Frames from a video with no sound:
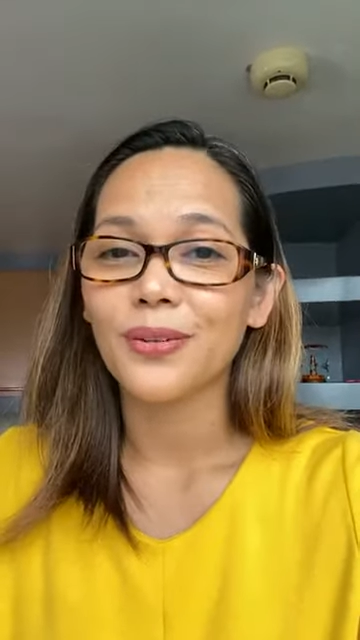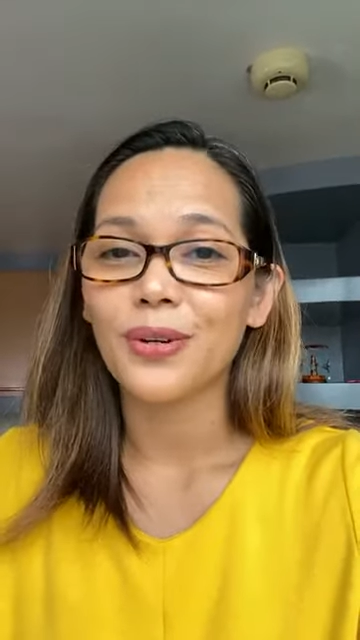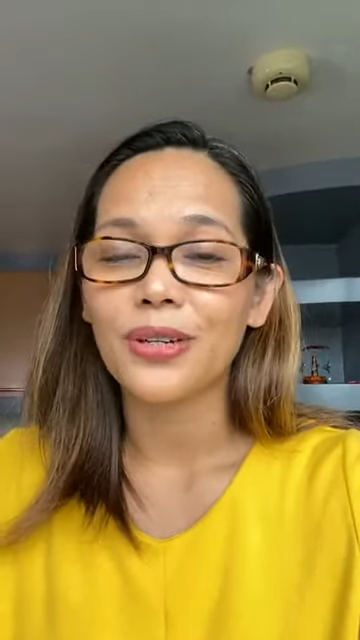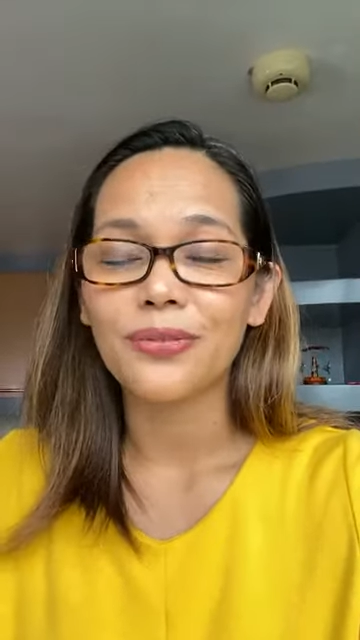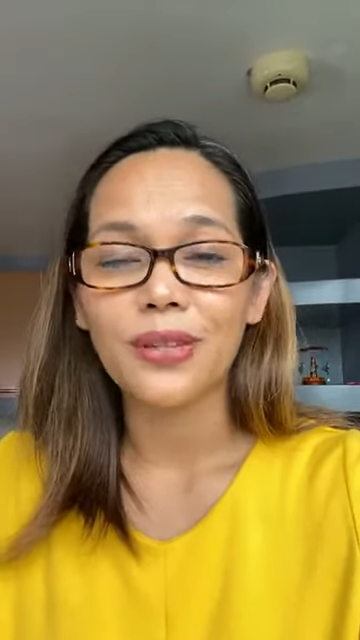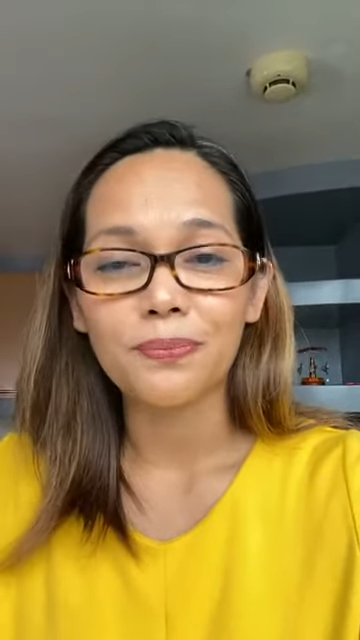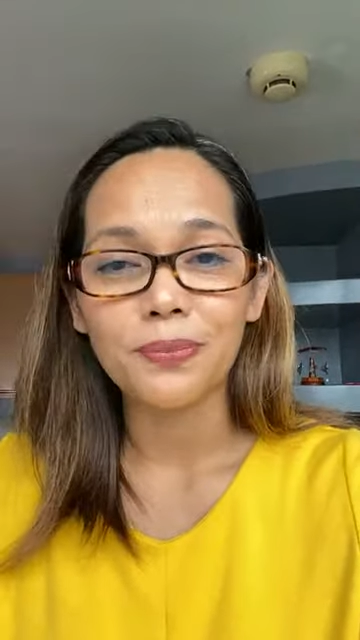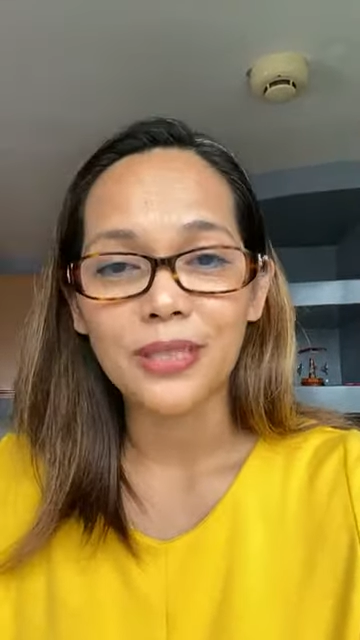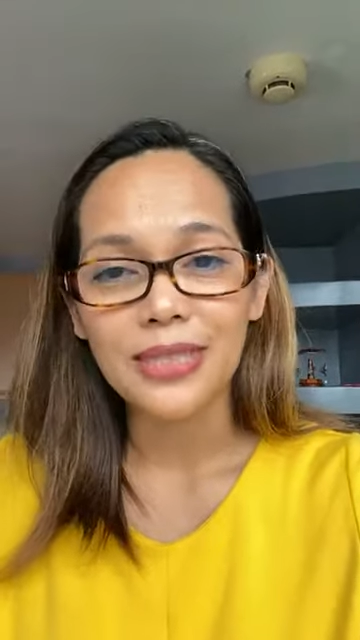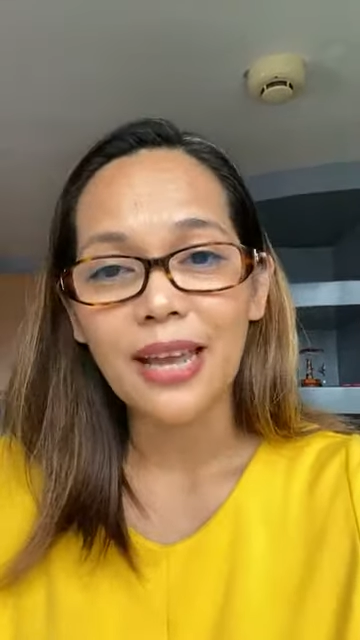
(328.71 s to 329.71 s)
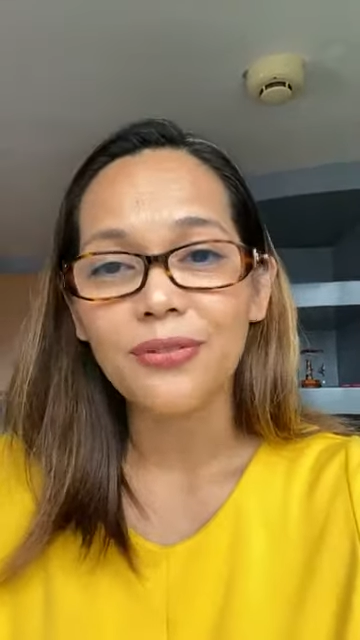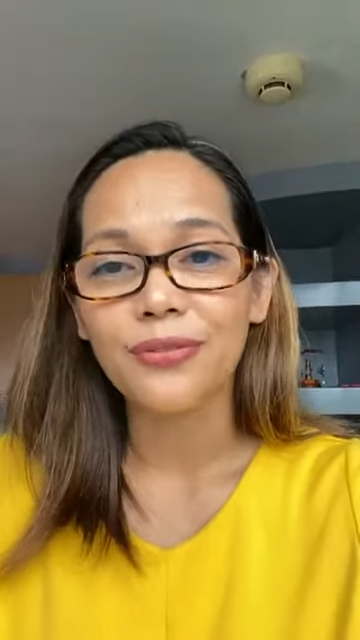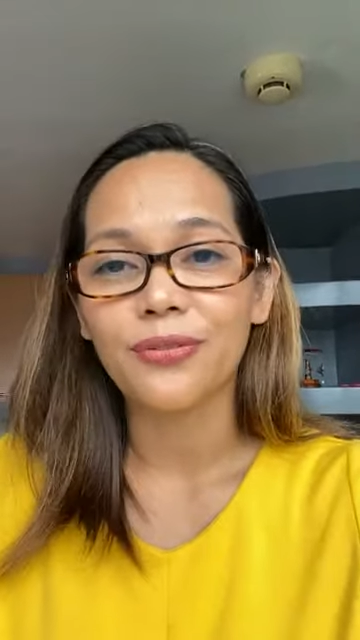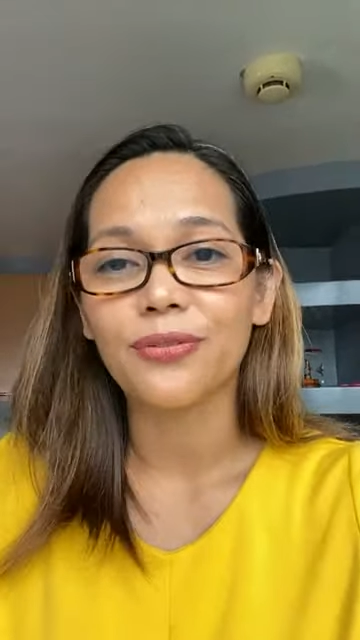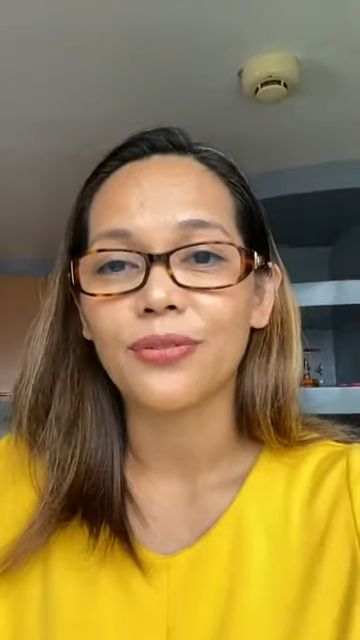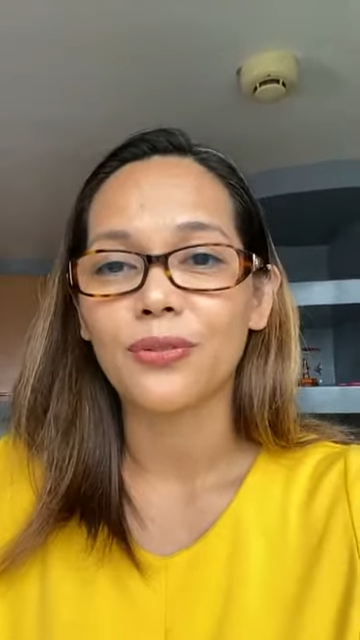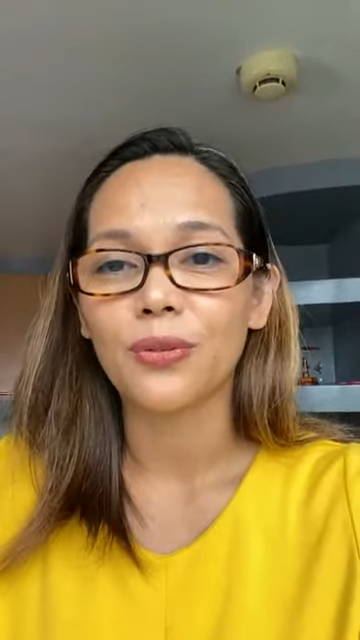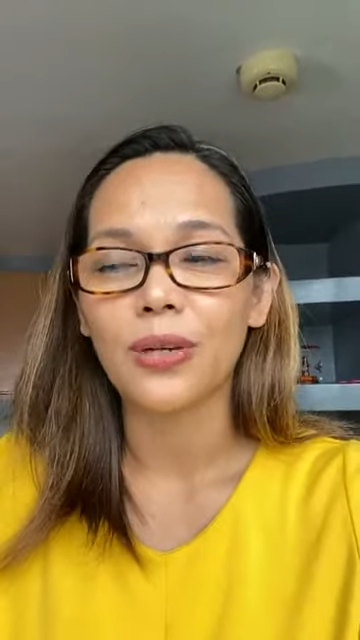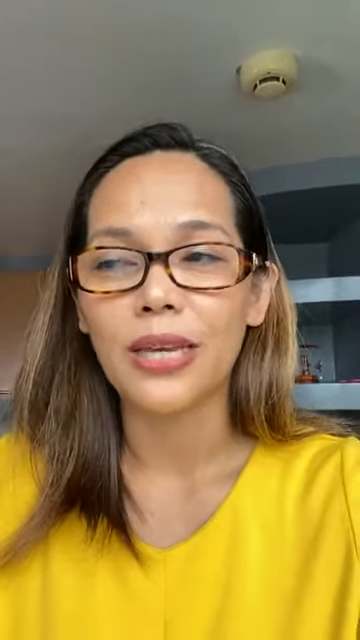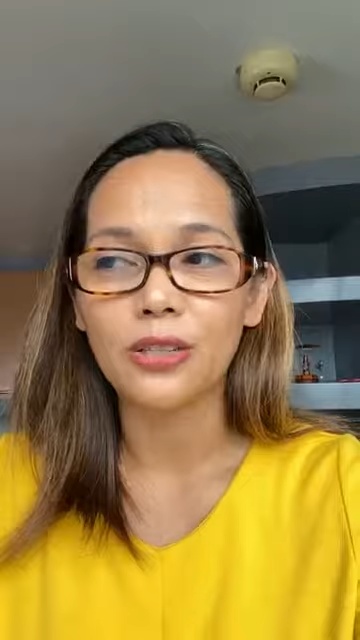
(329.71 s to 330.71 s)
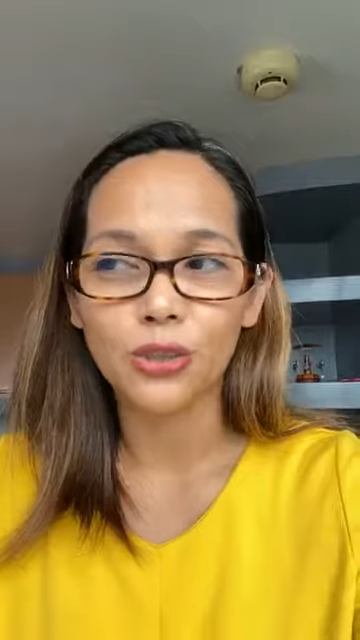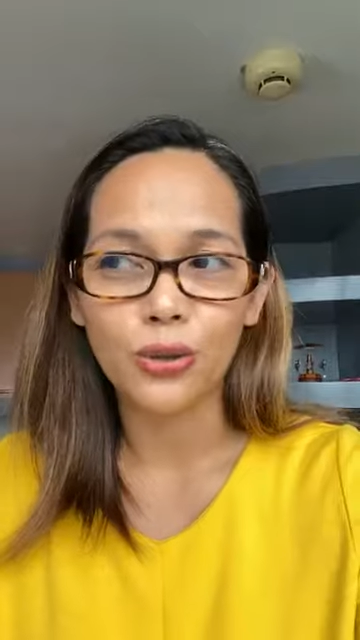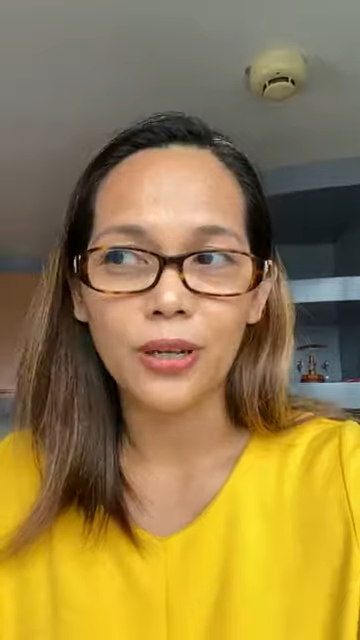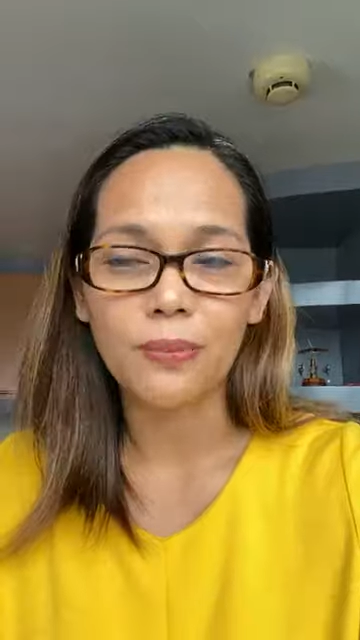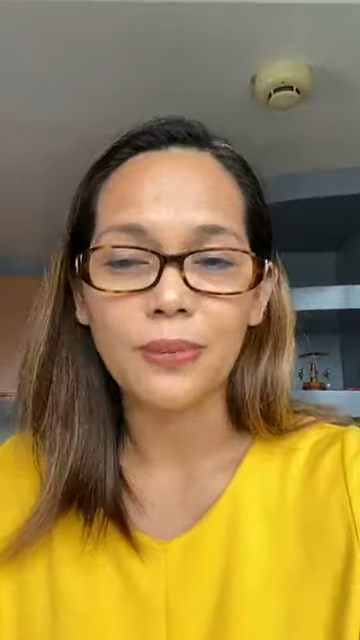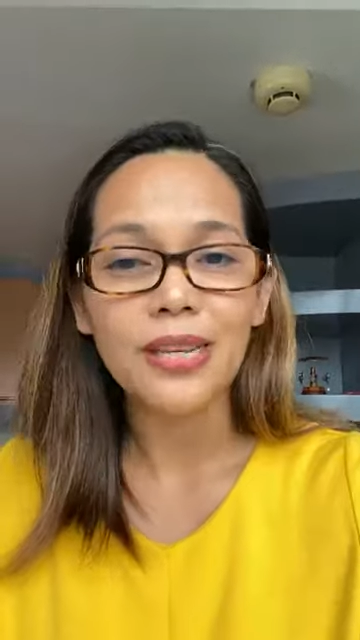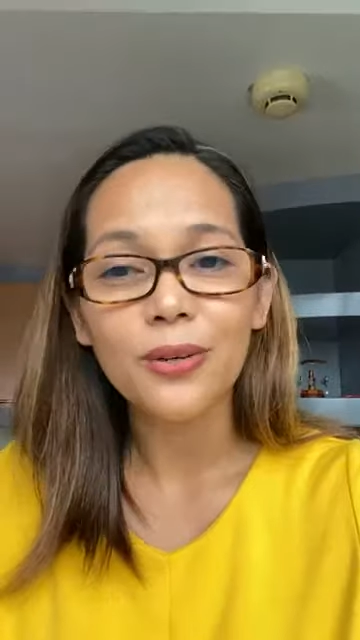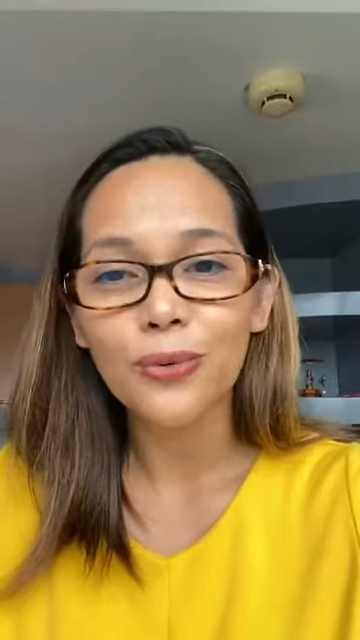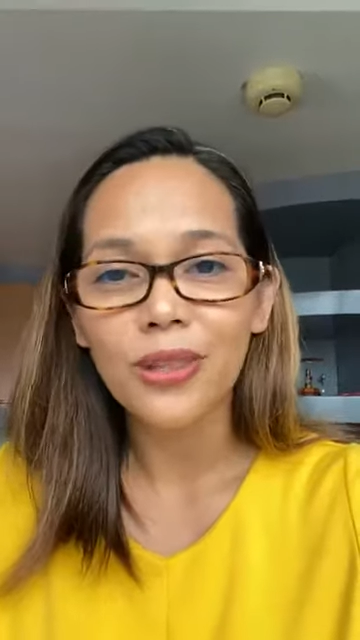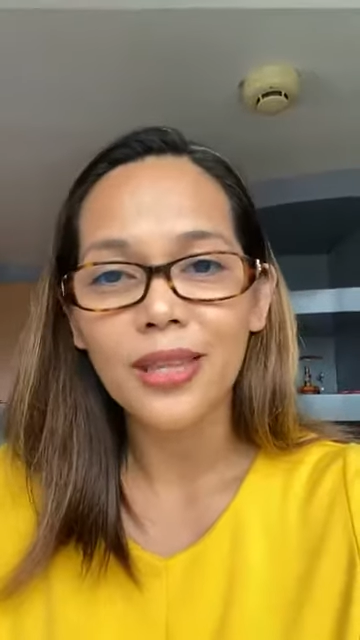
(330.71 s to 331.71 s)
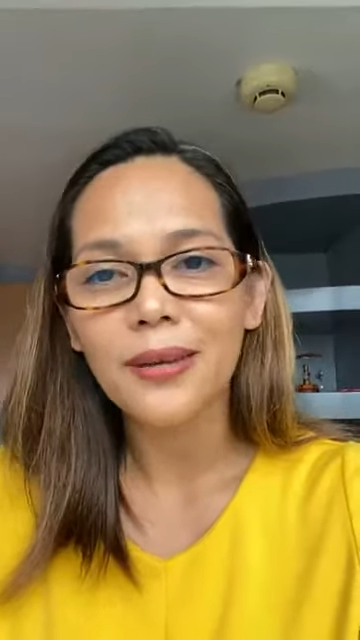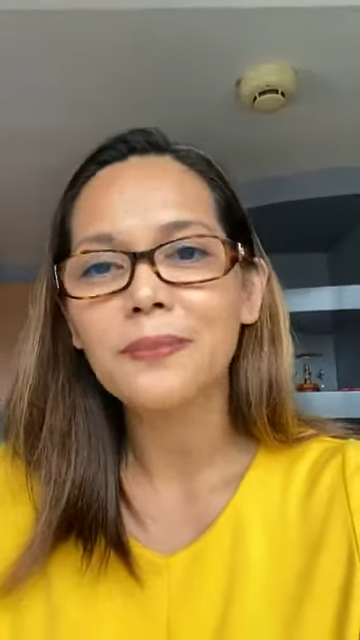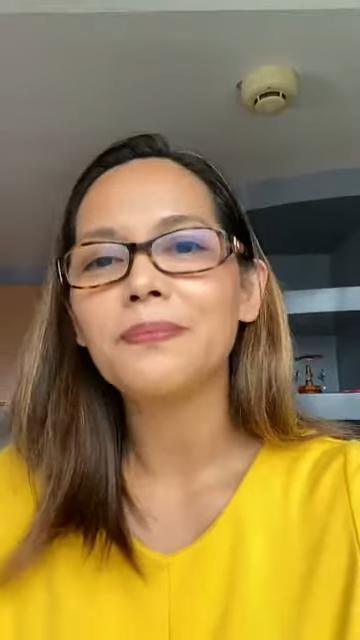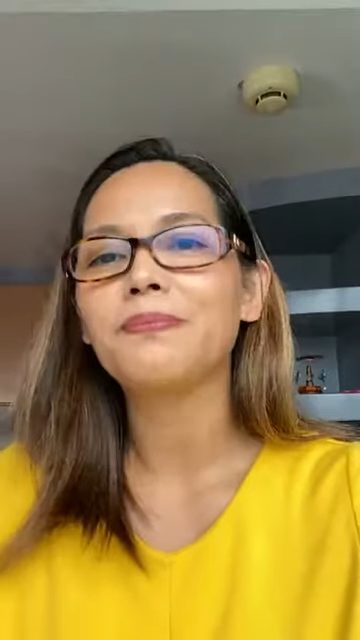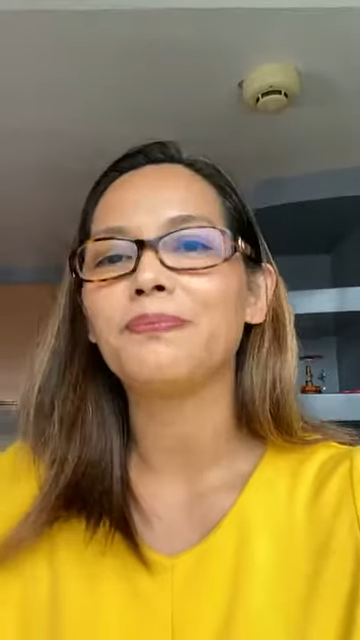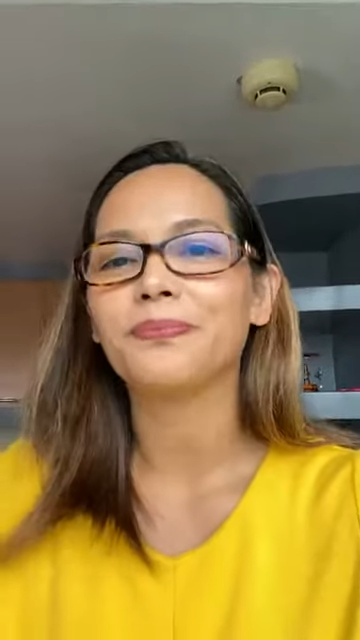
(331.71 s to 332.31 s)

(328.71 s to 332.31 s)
or if the staff enjoy being with them.